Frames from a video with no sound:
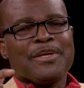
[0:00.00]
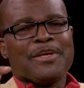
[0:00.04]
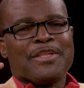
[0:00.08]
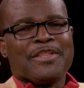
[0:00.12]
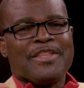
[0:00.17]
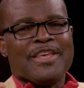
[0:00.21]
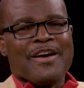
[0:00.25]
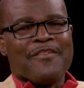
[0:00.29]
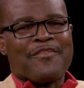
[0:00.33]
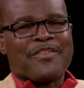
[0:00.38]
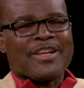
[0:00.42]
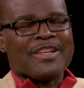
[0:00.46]

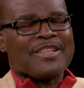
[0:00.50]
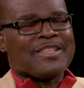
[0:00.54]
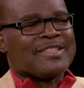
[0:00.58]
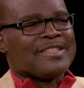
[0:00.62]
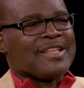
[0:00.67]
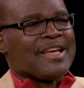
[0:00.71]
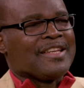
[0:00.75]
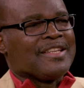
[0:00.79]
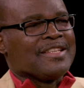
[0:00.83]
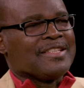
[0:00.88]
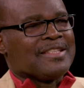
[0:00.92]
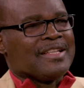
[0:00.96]
The African
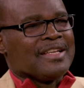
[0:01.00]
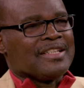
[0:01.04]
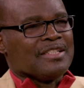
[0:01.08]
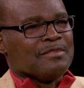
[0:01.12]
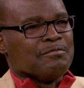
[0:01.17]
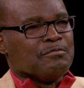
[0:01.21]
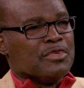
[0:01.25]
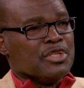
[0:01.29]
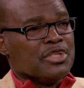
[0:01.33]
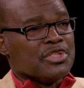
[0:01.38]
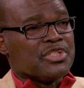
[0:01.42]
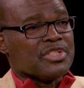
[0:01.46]
studies that
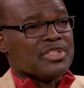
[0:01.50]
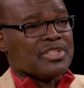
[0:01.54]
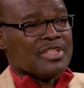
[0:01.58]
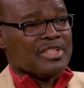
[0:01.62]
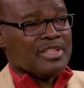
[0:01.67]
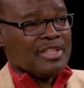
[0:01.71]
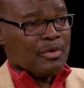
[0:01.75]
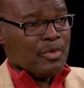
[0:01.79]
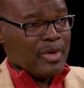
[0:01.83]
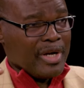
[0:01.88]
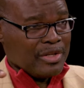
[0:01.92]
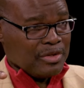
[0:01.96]
emerges in
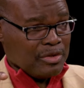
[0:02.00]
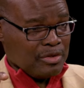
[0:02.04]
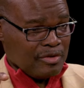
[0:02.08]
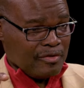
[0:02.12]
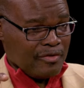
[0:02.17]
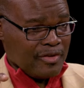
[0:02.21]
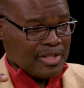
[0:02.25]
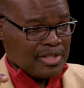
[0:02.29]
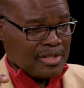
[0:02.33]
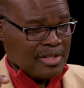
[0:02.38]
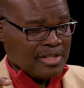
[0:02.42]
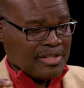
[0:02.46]
the white
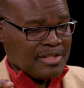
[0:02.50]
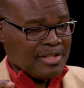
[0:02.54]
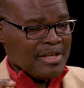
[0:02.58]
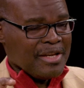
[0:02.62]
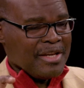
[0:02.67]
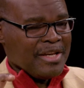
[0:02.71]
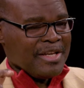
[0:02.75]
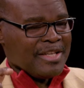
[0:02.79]
universities